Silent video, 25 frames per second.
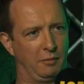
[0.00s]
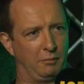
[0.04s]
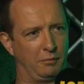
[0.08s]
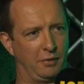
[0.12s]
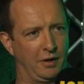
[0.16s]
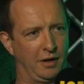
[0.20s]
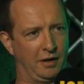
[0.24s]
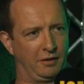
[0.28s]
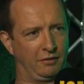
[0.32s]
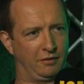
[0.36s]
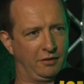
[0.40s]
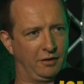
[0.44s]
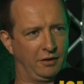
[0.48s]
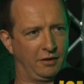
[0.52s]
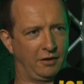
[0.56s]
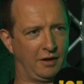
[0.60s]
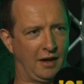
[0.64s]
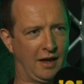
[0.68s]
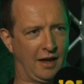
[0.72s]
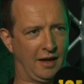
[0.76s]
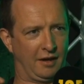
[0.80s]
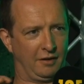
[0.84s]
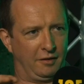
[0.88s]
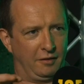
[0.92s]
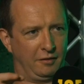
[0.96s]
on Brexit
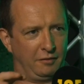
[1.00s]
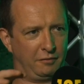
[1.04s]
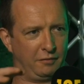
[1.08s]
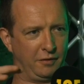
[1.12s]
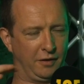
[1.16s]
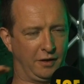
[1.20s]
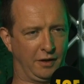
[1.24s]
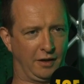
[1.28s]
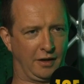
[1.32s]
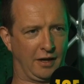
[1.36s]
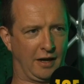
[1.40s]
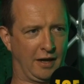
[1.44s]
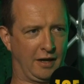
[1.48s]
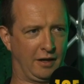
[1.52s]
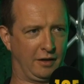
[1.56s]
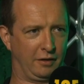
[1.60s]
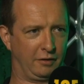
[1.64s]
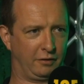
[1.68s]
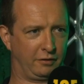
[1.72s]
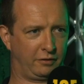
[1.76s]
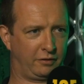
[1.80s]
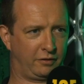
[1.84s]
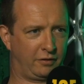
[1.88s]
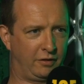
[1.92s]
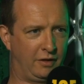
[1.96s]
and Fine
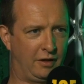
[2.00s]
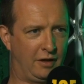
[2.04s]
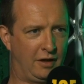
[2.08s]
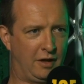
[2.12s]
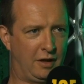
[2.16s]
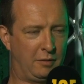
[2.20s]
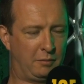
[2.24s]
Gael's?